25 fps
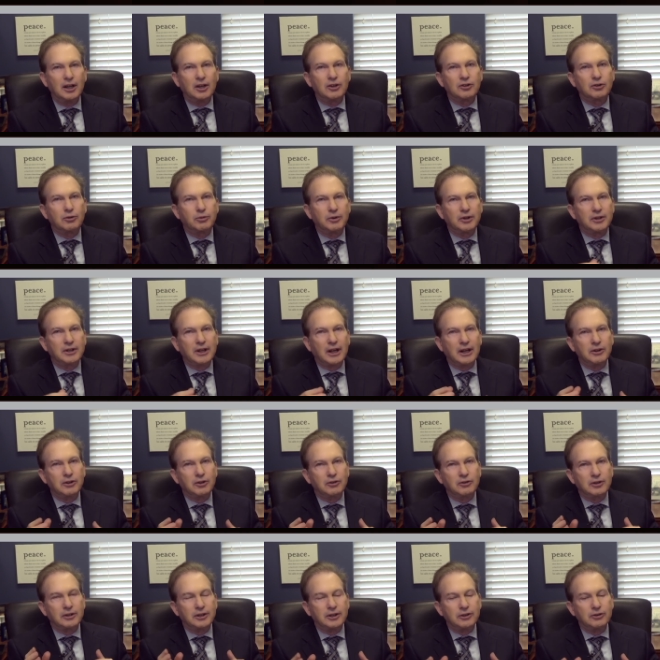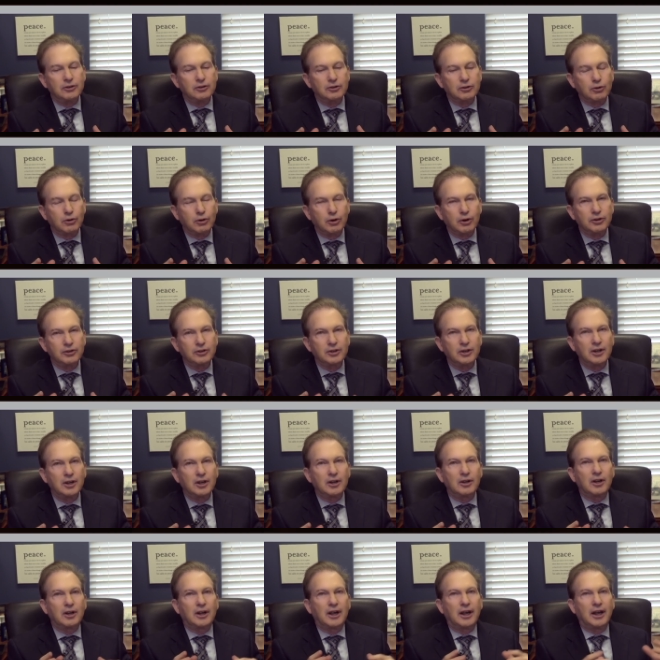So we take those Gleason scores
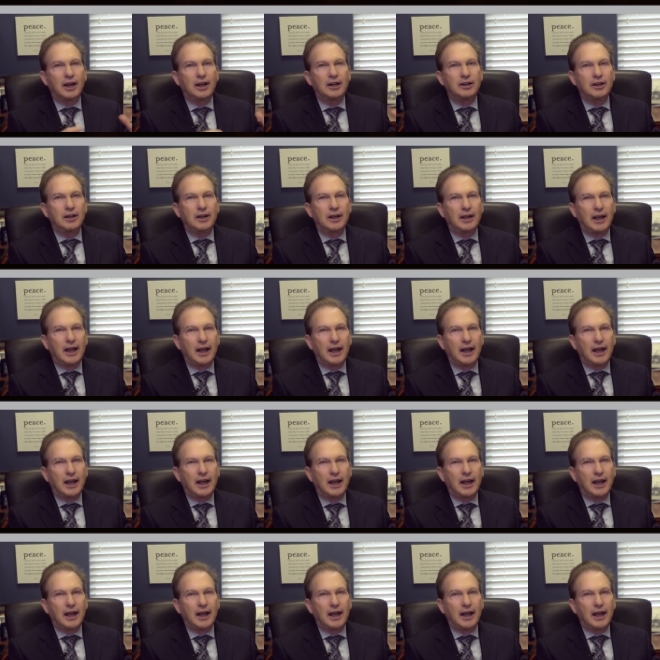and